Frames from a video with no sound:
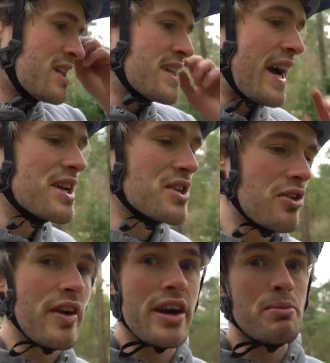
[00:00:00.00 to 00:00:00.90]
Tyres are a
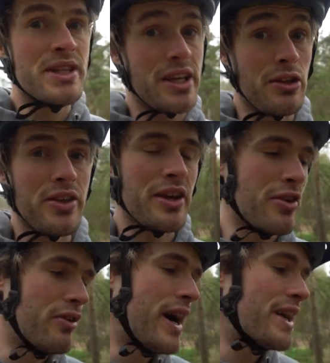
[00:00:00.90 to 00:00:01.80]
very particular thing
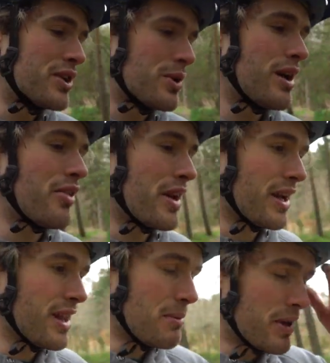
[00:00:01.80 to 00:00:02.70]
for a rider as well, I
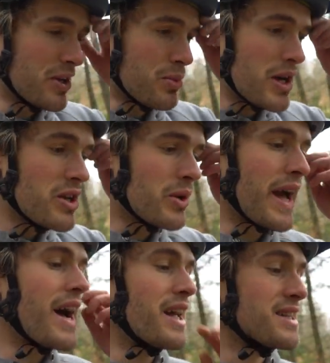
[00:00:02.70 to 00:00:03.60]
think, because when you
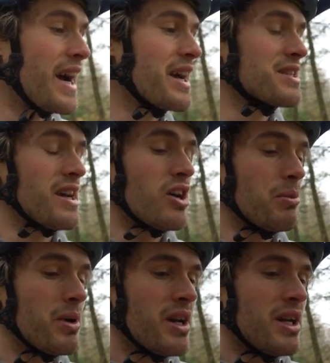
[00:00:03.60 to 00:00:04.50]
get a tyre
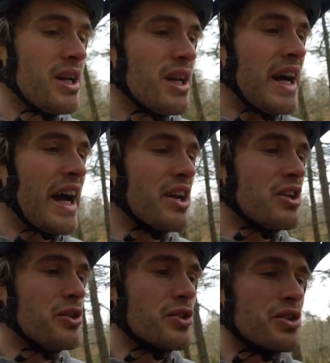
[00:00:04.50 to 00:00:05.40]
setup and
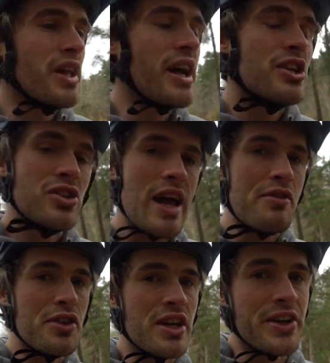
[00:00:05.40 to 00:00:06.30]
you just
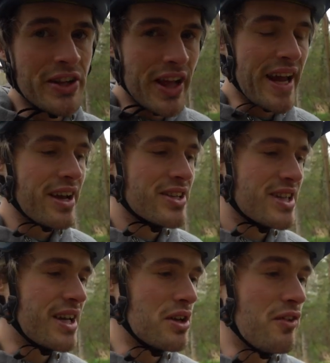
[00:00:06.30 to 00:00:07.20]
everything
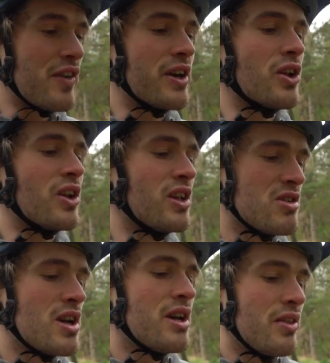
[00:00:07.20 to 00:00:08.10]
clicks and you feel
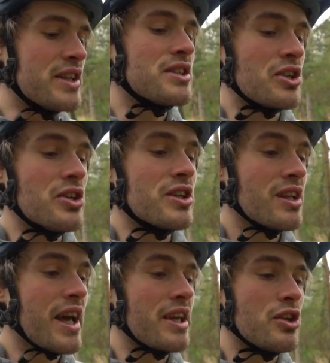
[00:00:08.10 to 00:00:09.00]
this is good,
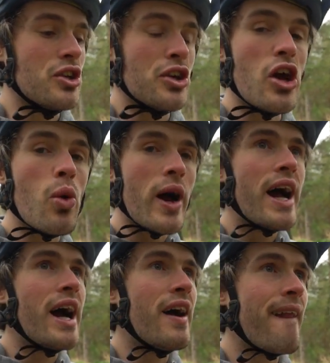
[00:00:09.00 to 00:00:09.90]
you know
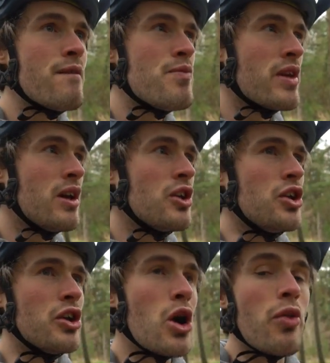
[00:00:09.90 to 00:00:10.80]
where,
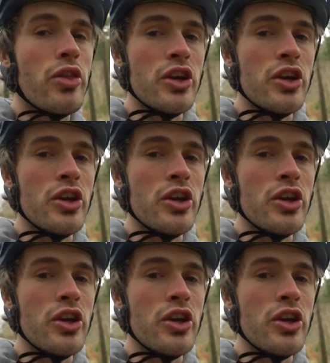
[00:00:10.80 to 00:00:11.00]
you know